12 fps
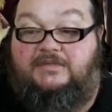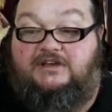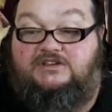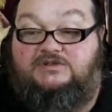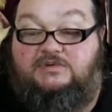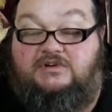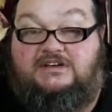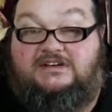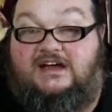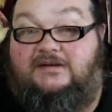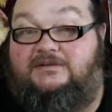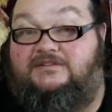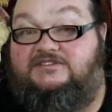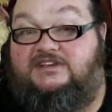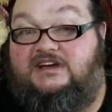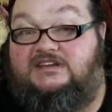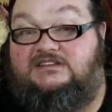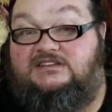because we're a couple of
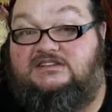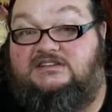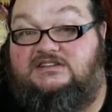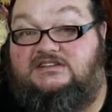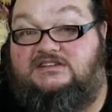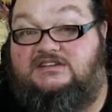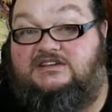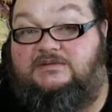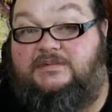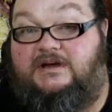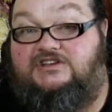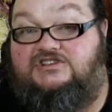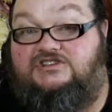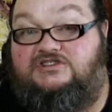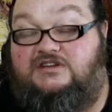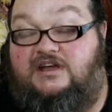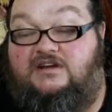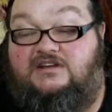days into this
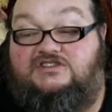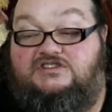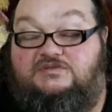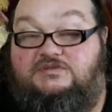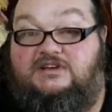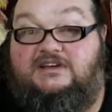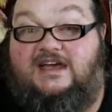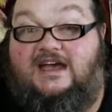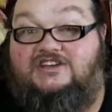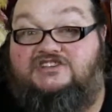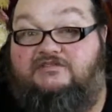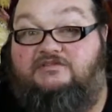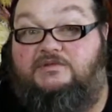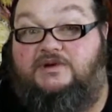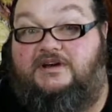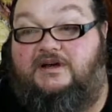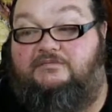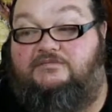incubation and I just want to catch
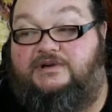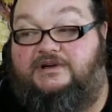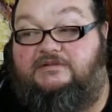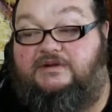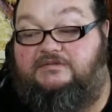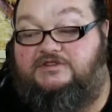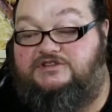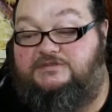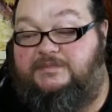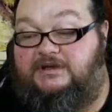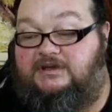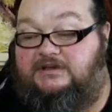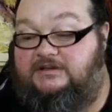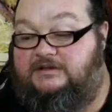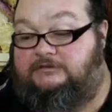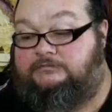everyone up and bring you up to speed.